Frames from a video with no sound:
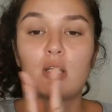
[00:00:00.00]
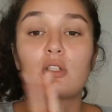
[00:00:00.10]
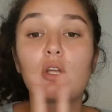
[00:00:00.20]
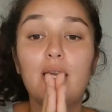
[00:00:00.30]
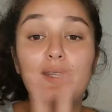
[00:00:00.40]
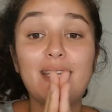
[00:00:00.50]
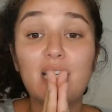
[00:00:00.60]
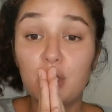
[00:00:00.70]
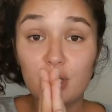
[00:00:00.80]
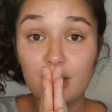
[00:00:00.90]
Sorry, the
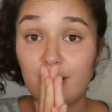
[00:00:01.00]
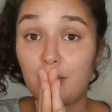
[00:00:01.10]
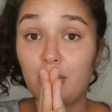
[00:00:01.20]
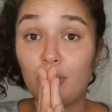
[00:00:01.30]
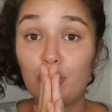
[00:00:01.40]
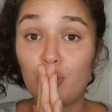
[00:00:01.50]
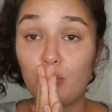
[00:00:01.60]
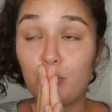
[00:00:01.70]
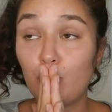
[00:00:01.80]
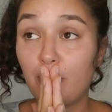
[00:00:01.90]
energy is coming through
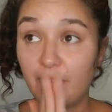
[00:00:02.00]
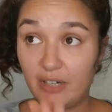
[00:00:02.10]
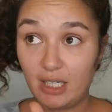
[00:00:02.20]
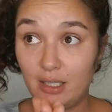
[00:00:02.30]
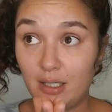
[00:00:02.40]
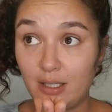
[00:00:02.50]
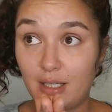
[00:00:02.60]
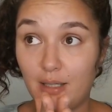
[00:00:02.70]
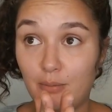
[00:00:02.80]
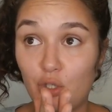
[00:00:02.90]
super, super
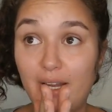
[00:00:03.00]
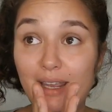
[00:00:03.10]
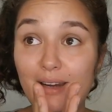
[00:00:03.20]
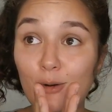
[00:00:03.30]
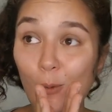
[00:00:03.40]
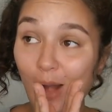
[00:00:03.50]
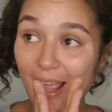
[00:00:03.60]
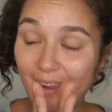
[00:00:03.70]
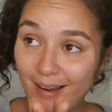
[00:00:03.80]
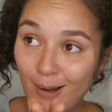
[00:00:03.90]
fast and I'm trying to get it all
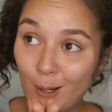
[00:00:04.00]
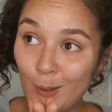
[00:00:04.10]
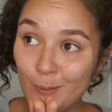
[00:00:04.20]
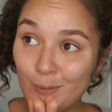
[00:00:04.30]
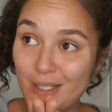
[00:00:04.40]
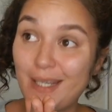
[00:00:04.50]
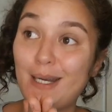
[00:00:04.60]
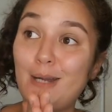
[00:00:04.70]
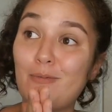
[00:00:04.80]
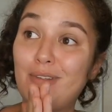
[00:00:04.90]
out and
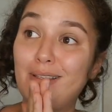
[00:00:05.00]
I'm really